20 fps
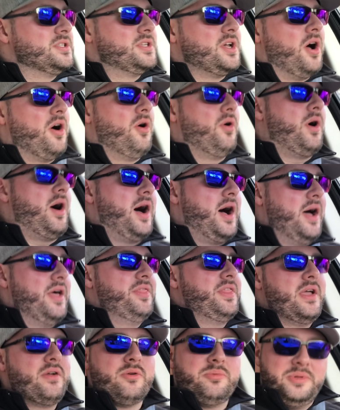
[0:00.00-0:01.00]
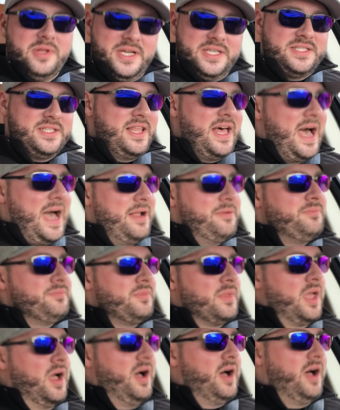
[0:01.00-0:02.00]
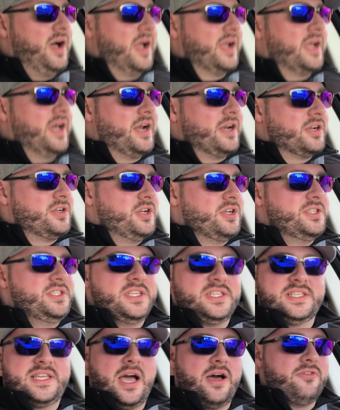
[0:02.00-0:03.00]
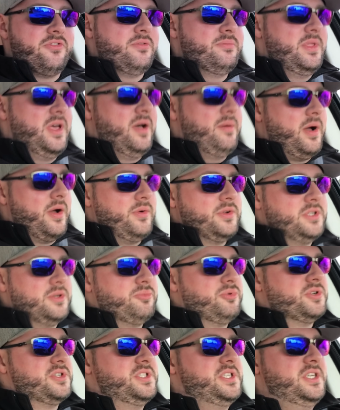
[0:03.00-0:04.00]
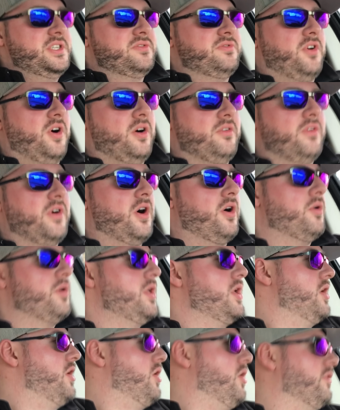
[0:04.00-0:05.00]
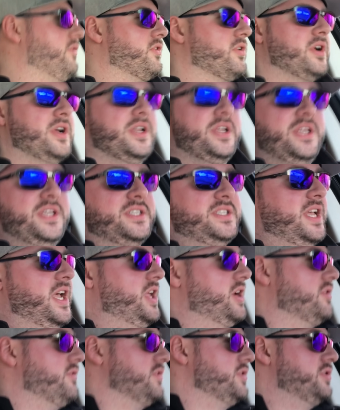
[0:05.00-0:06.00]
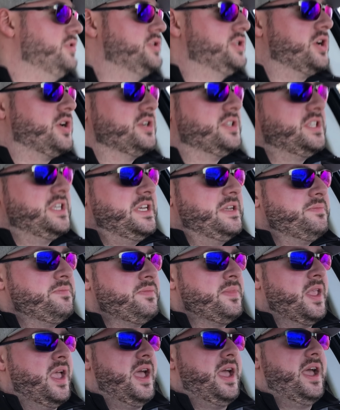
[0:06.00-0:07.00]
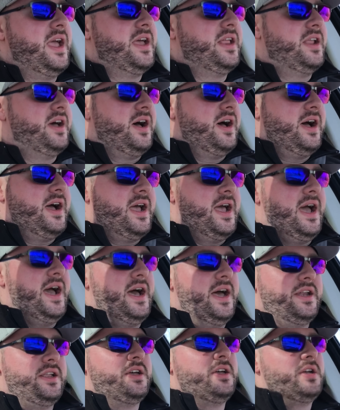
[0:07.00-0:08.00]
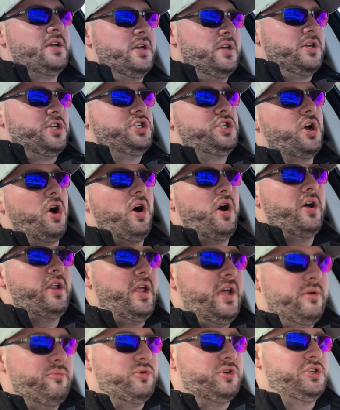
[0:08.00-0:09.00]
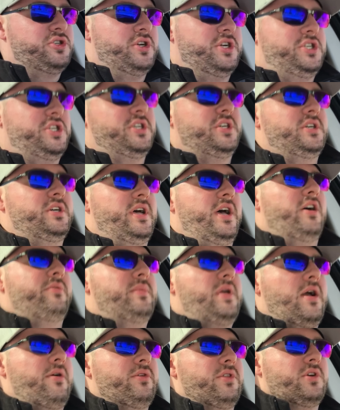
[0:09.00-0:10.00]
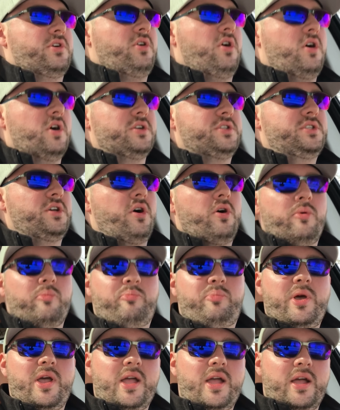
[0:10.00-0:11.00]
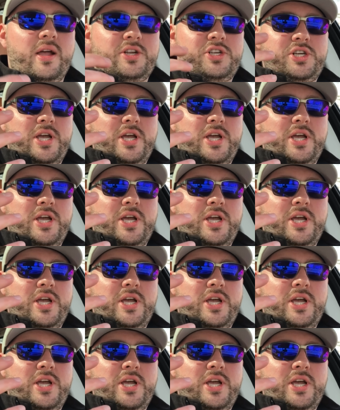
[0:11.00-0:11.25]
So they replaced that. I got a good discount from them. I went to Prestige Volvo over in East Hanover, New Jersey, and I had Sean and Patricia help me out with the car. So big